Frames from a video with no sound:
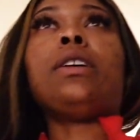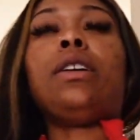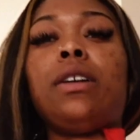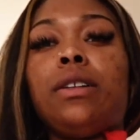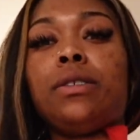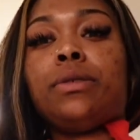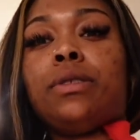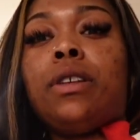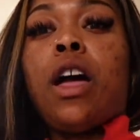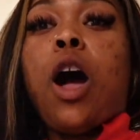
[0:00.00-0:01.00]
huh.
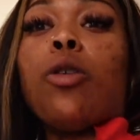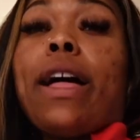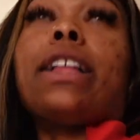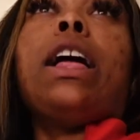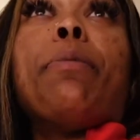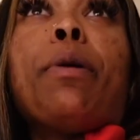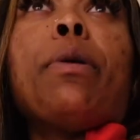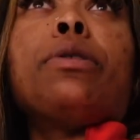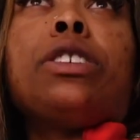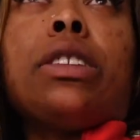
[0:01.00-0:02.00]
Oh, like club
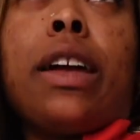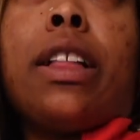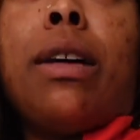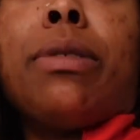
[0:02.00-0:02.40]
promotion, like club